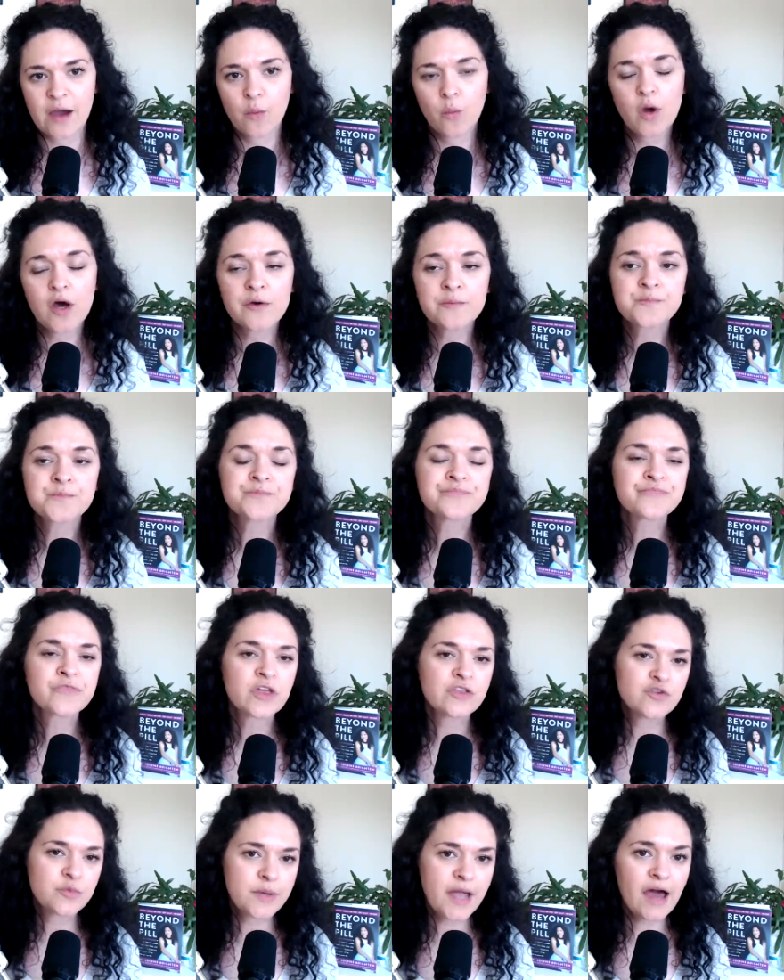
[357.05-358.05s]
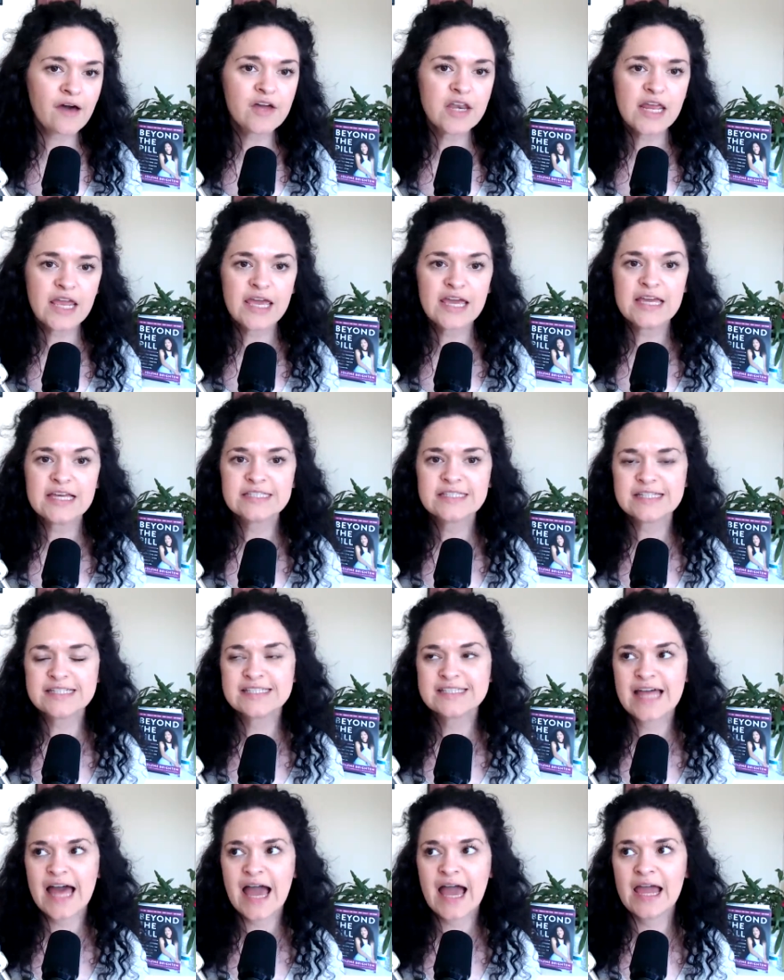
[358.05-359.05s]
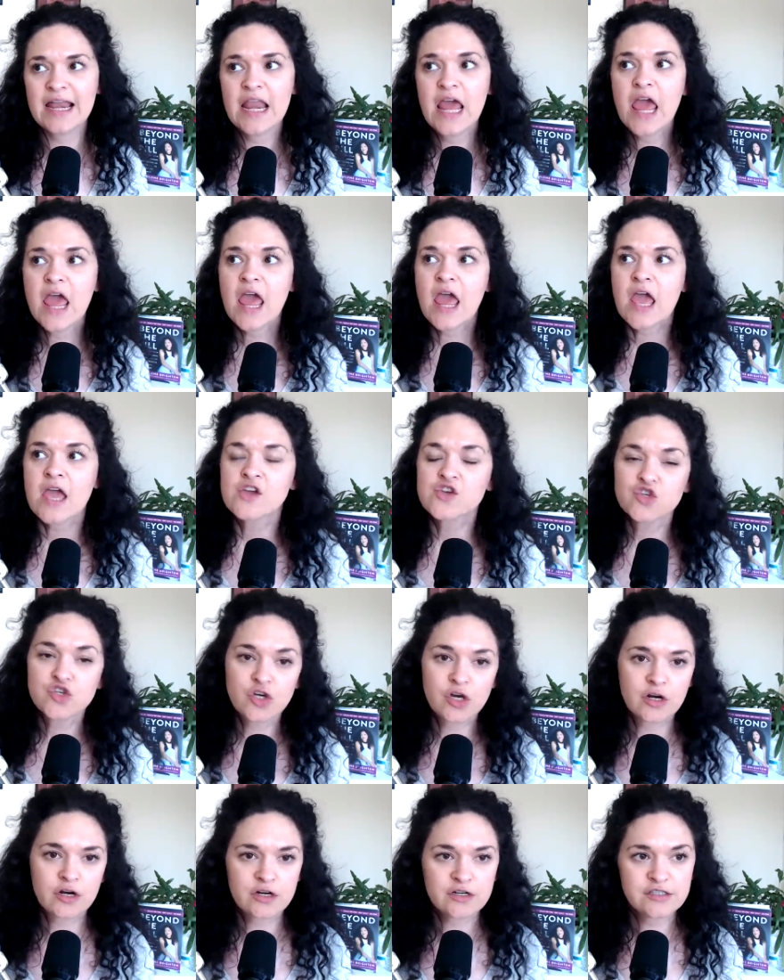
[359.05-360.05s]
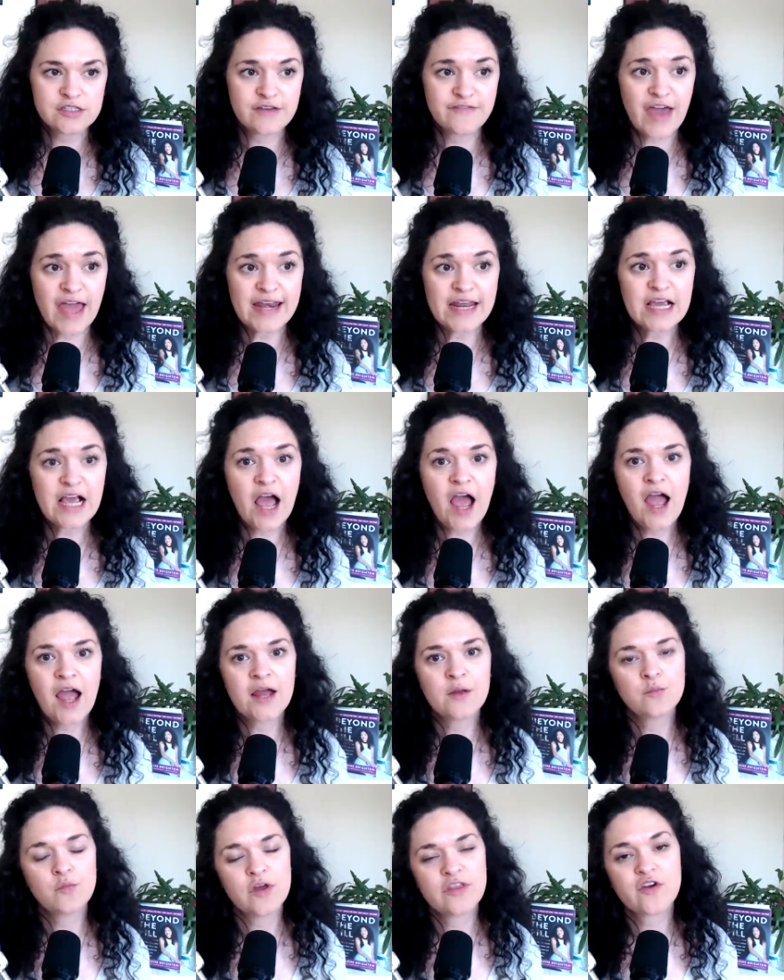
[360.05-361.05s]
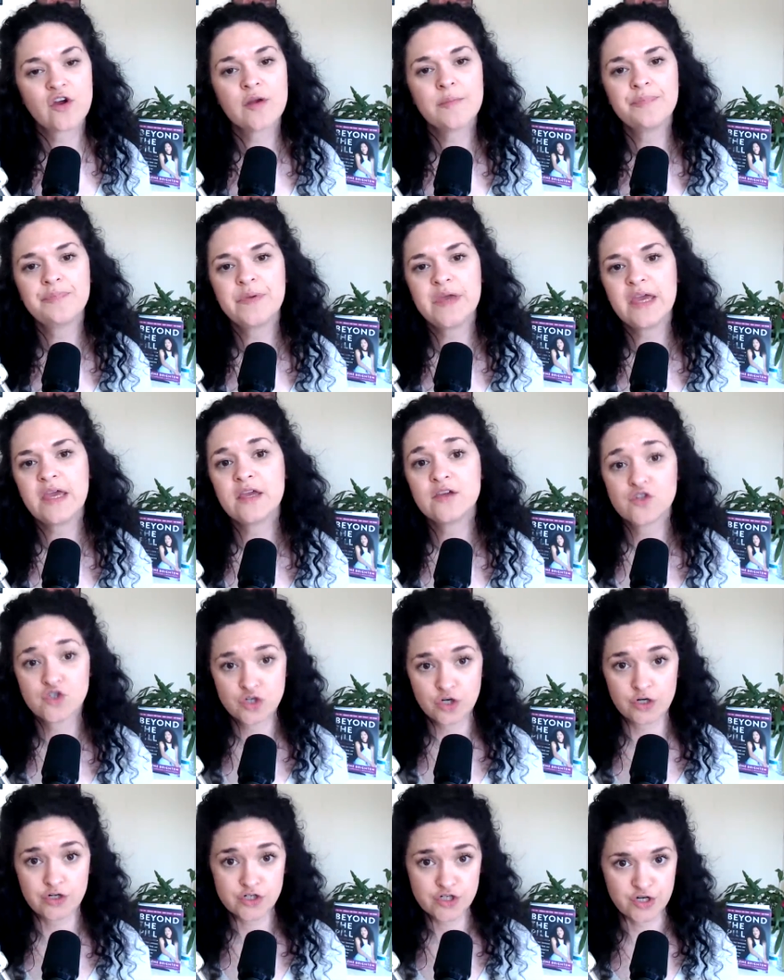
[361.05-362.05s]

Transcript: Well, the reality is that sugars of any kind, whether it be sugar,